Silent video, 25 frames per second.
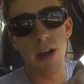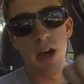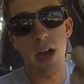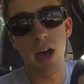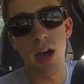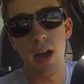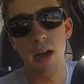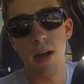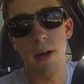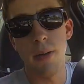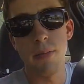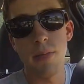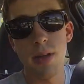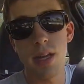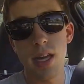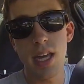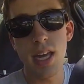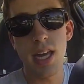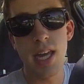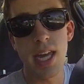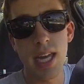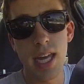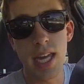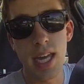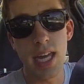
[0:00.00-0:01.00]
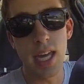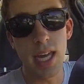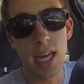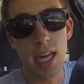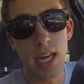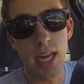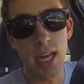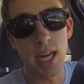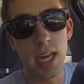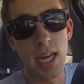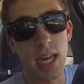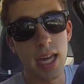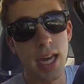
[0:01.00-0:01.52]
Um,
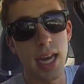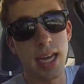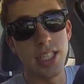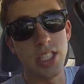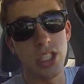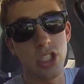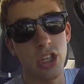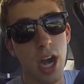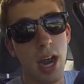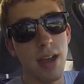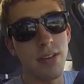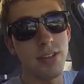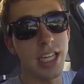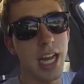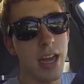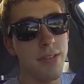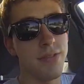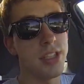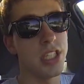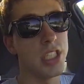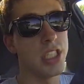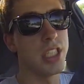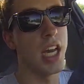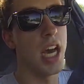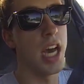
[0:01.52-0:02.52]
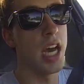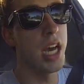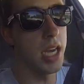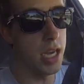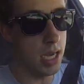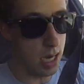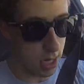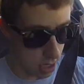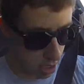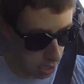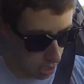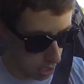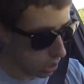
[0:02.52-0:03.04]
he, his drive shaft is
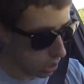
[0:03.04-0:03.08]
done.